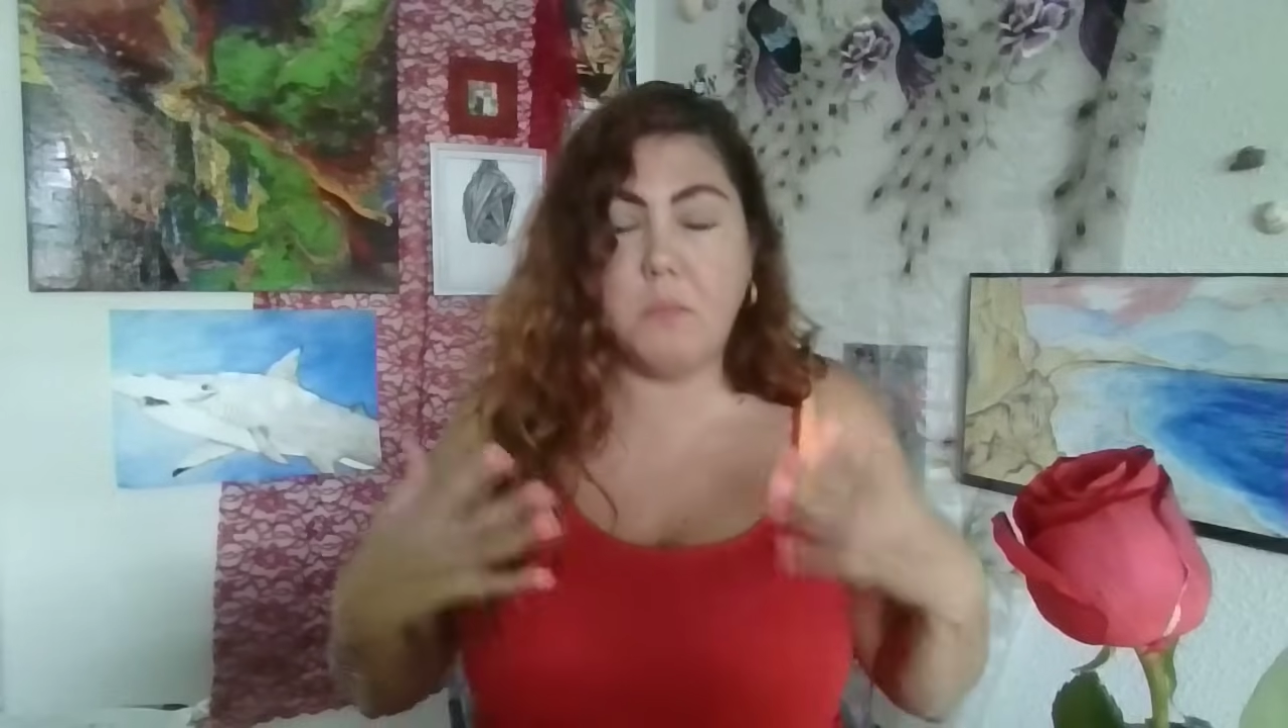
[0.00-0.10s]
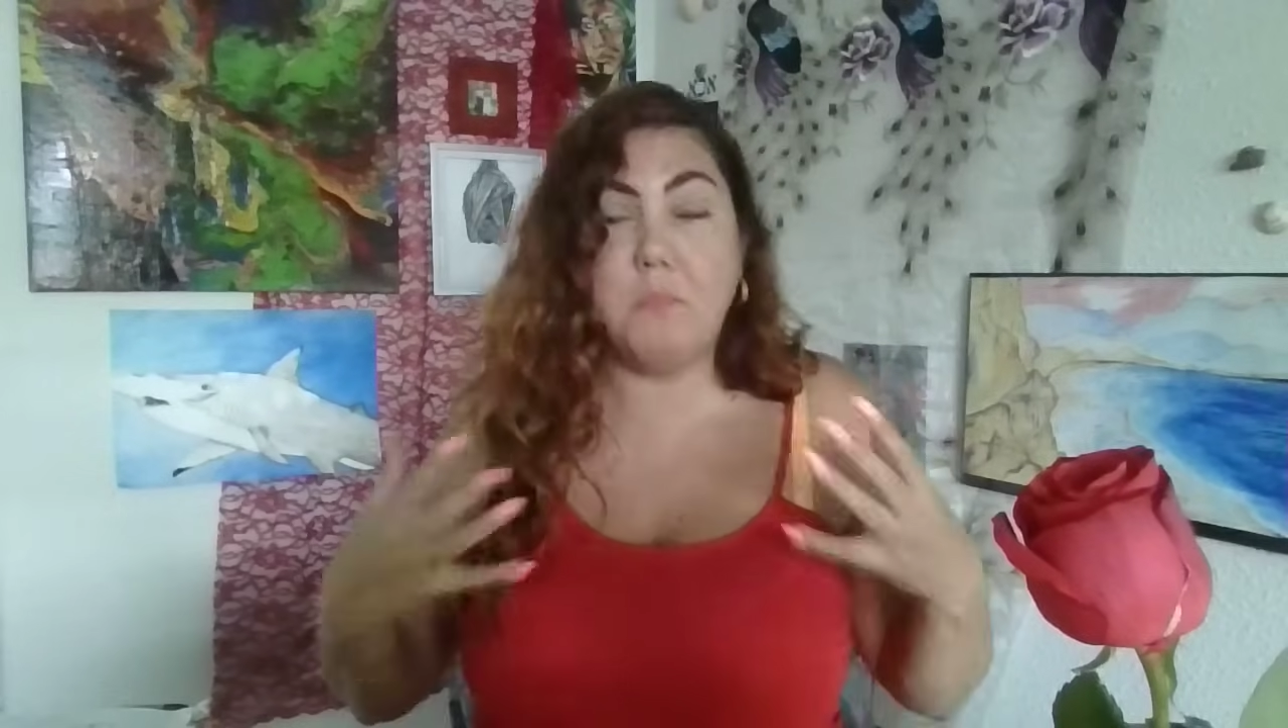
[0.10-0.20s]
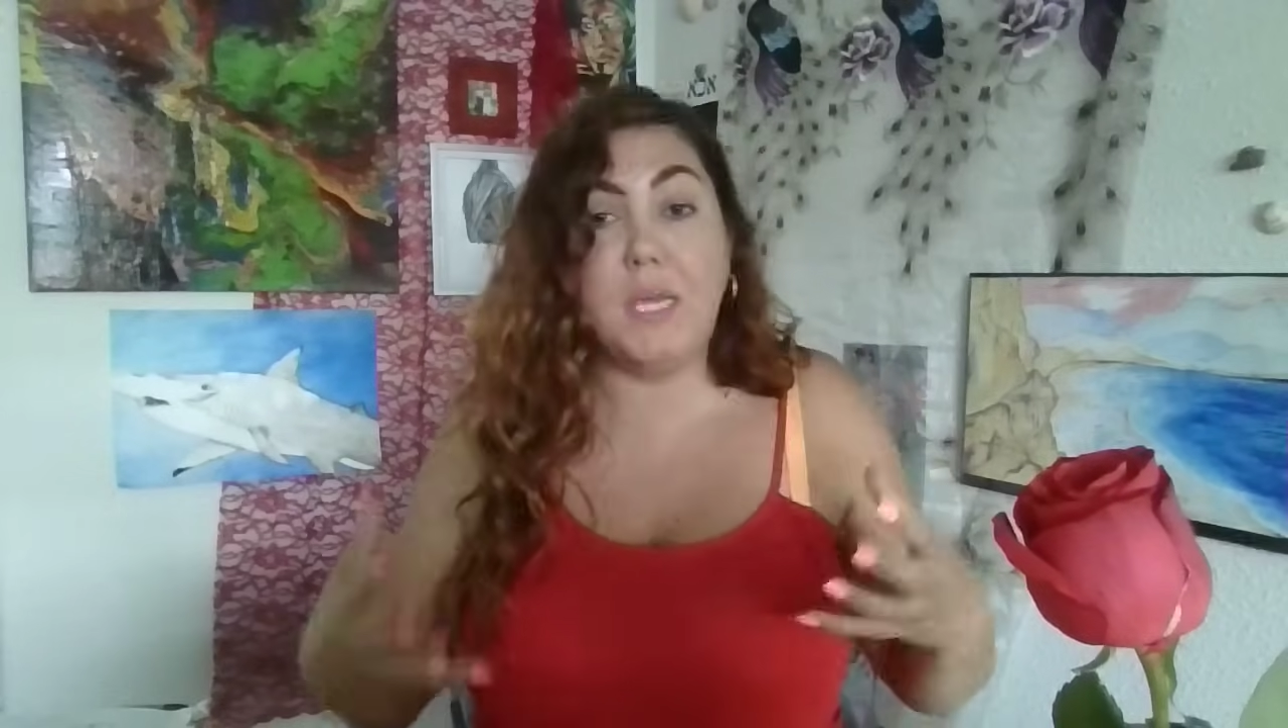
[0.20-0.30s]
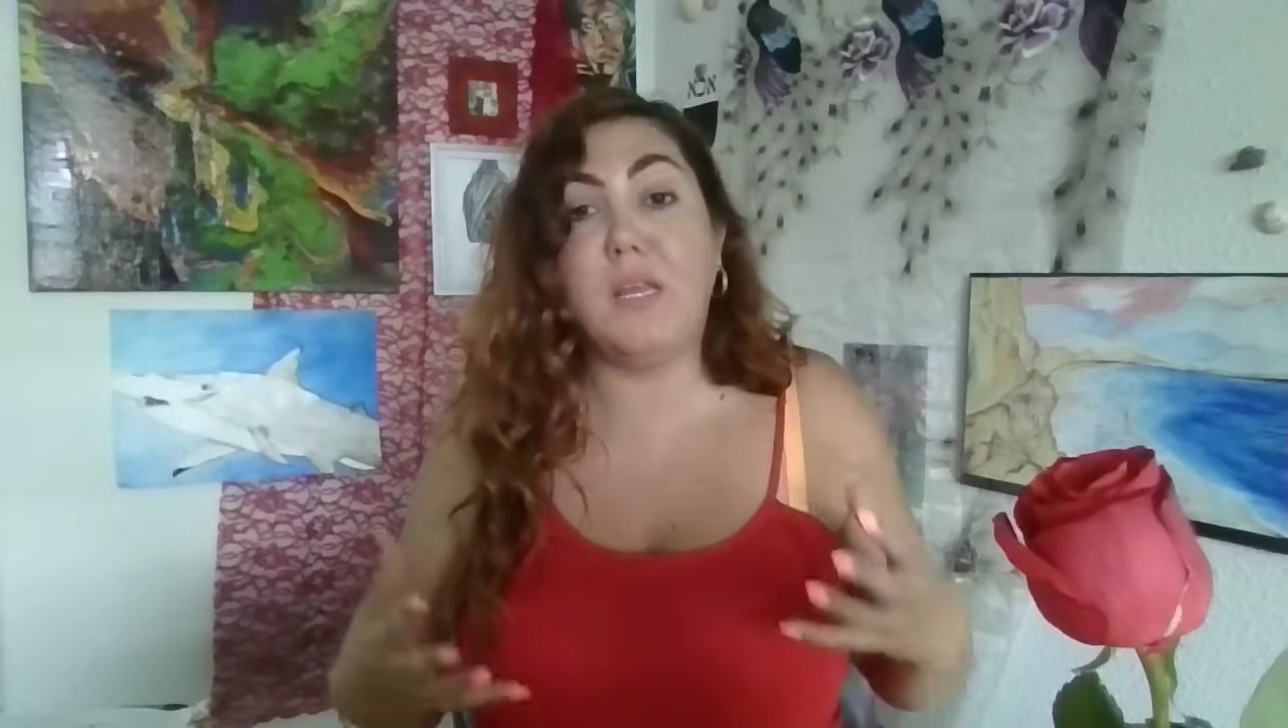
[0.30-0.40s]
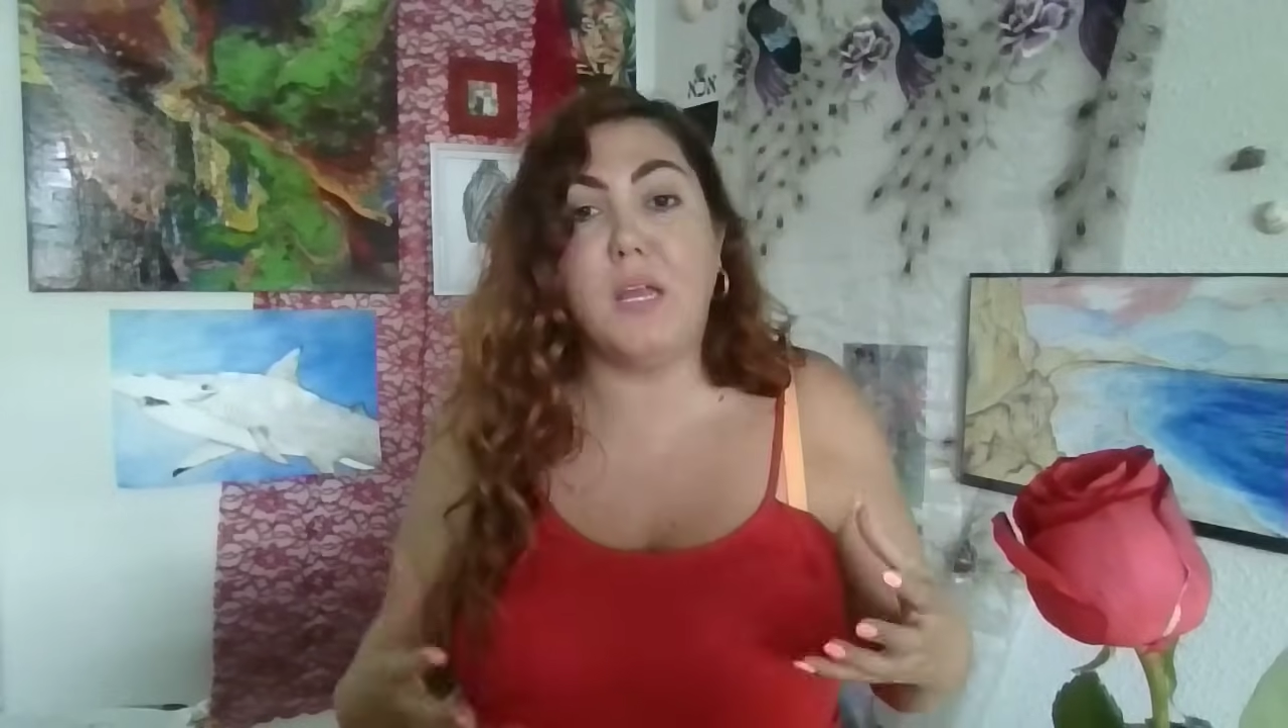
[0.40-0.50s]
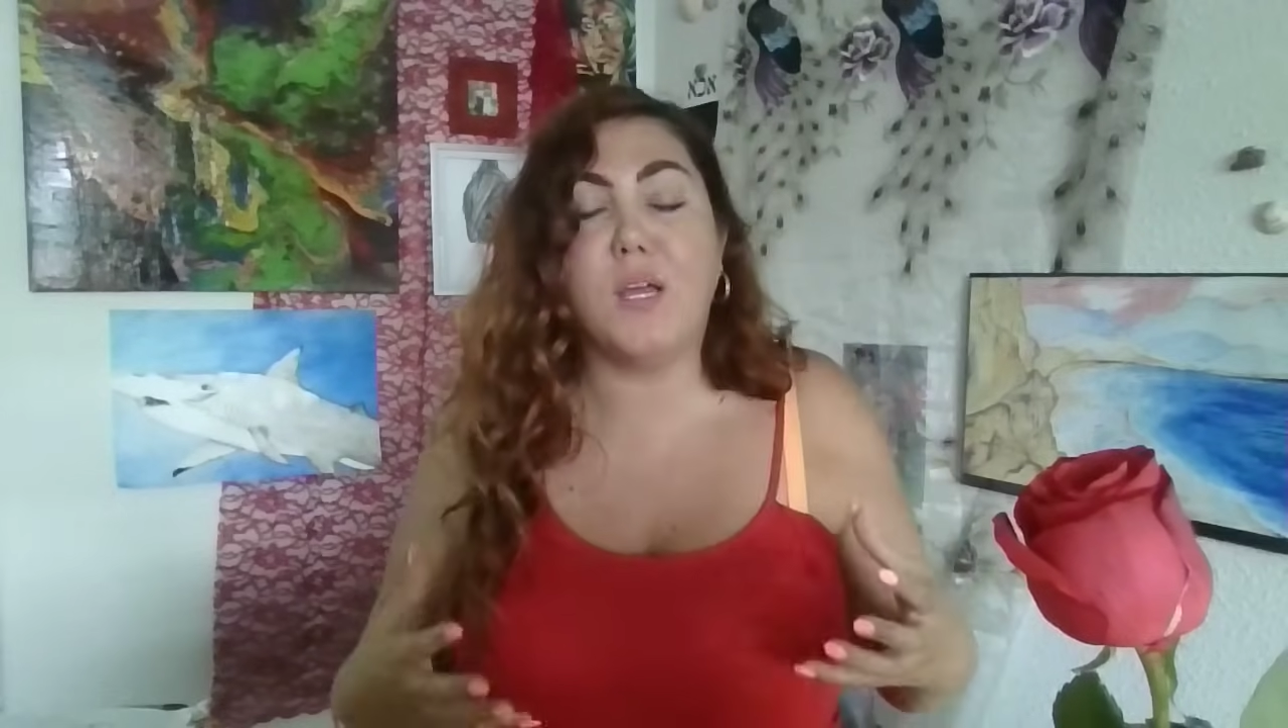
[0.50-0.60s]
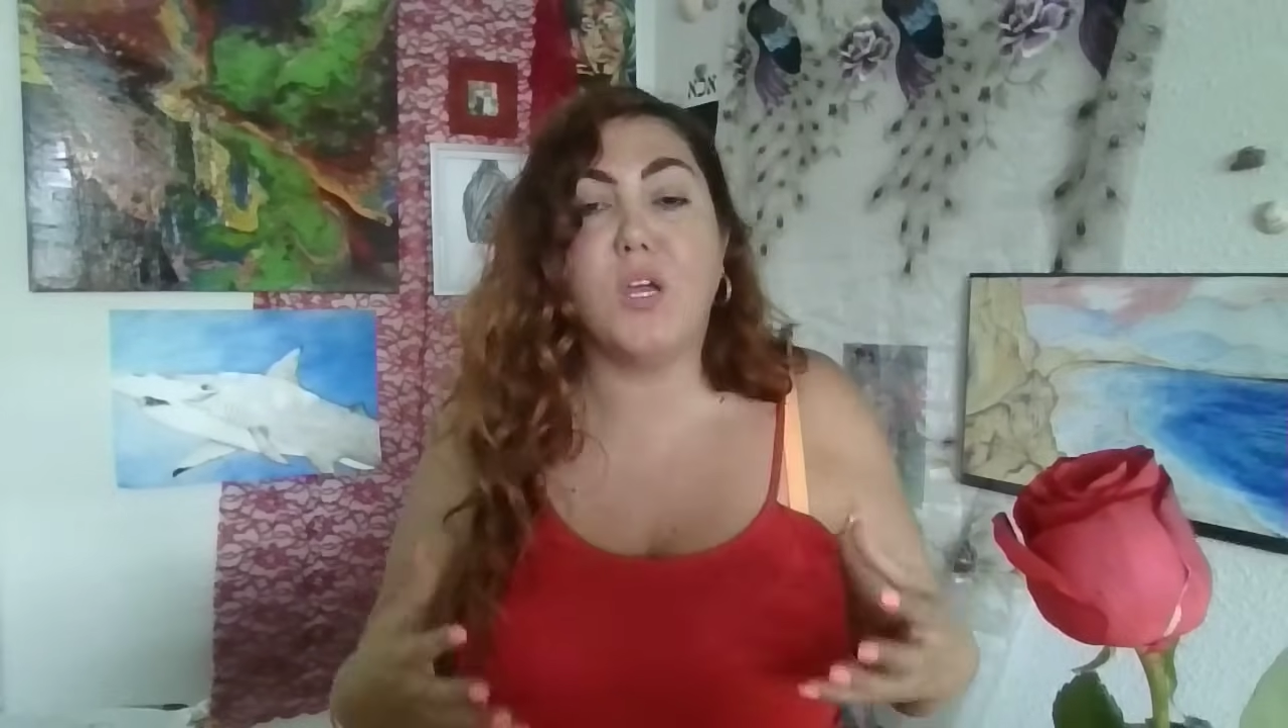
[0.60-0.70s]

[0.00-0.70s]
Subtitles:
meaning